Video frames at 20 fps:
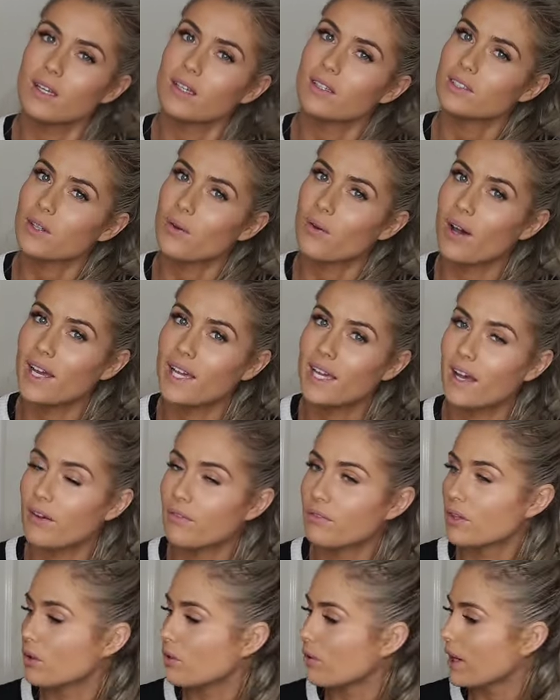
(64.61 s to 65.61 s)
So I
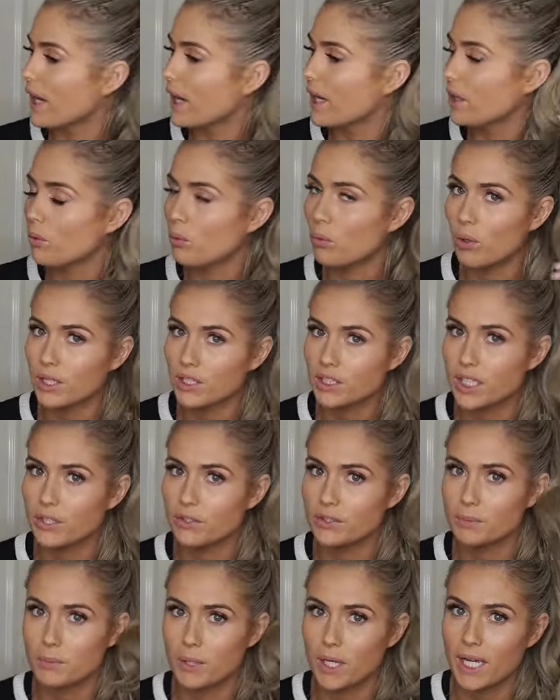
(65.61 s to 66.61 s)
have the grey
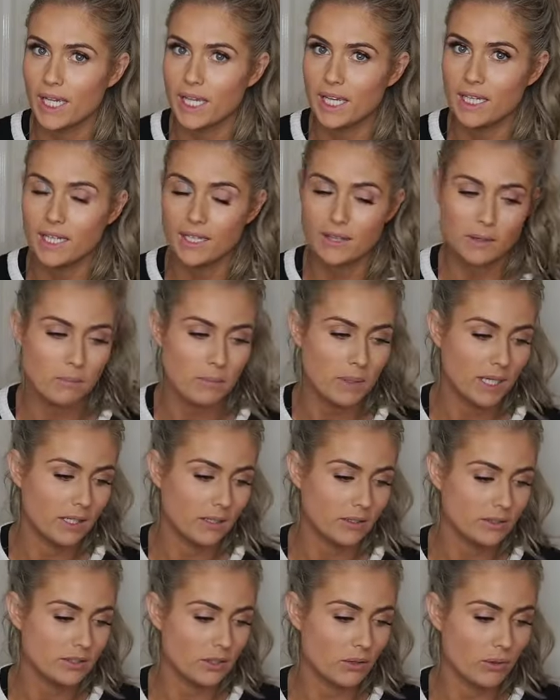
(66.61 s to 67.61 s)
washout spray in at the
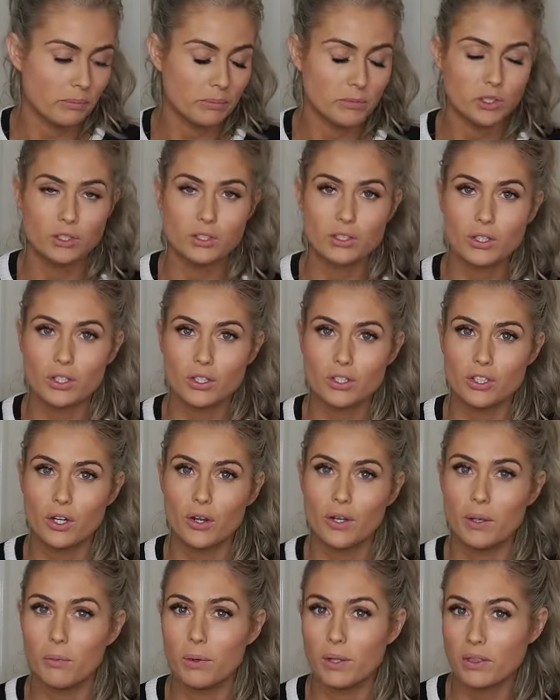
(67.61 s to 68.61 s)
minute, so I'm just going to
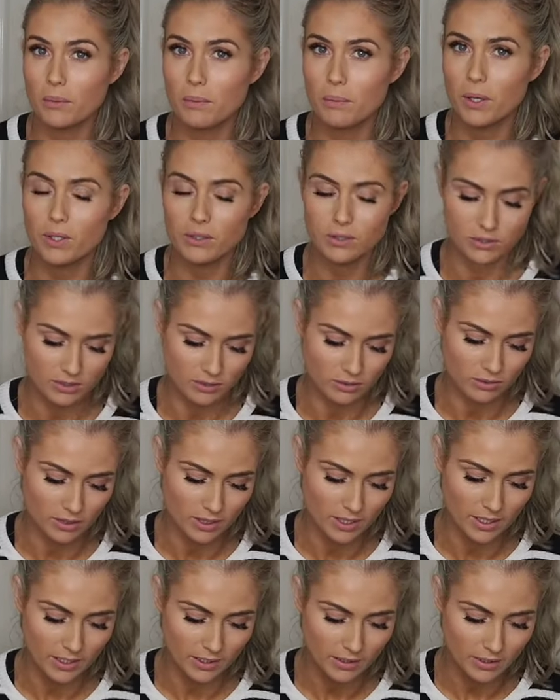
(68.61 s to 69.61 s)
show you what the bottles look
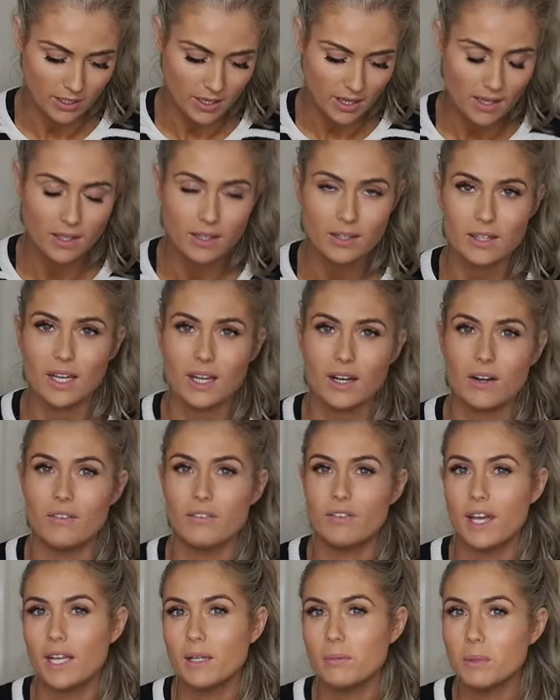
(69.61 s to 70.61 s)
like. They're
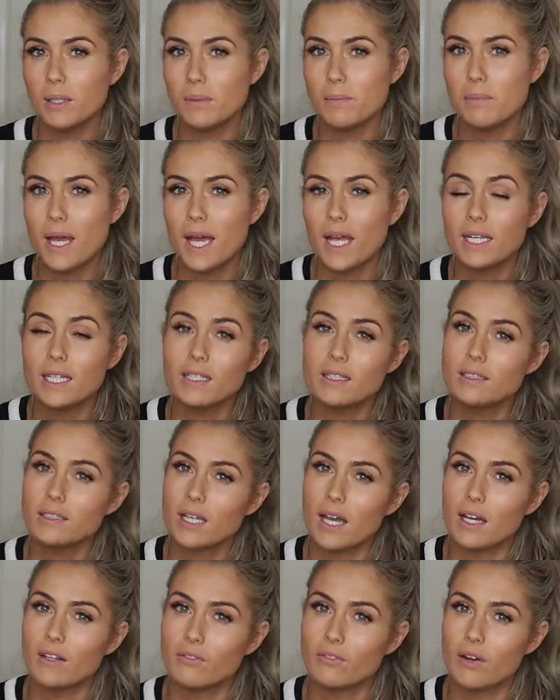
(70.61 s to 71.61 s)
available in pennies
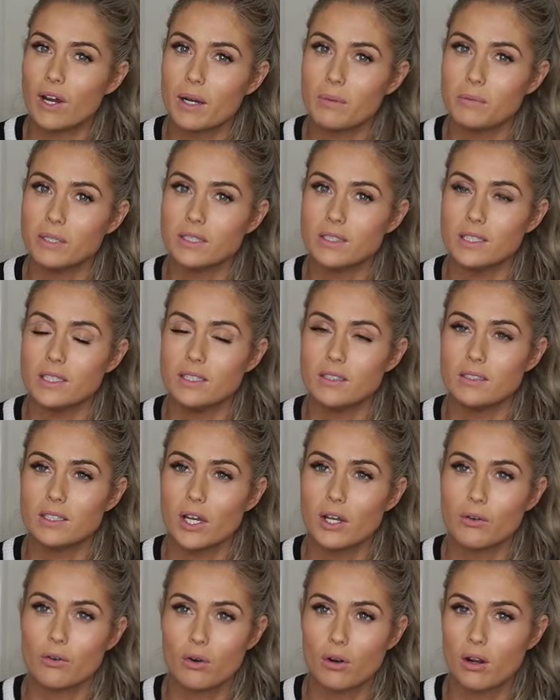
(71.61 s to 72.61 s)
and pharmacies
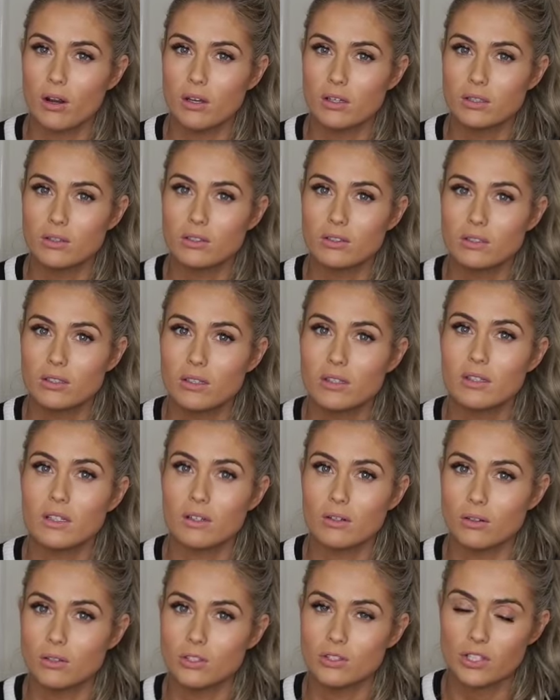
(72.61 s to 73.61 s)
across the
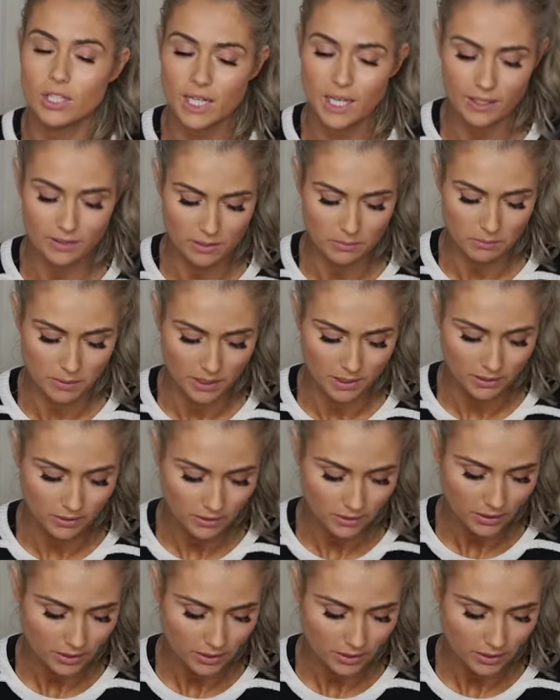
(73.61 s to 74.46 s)
country at the minute.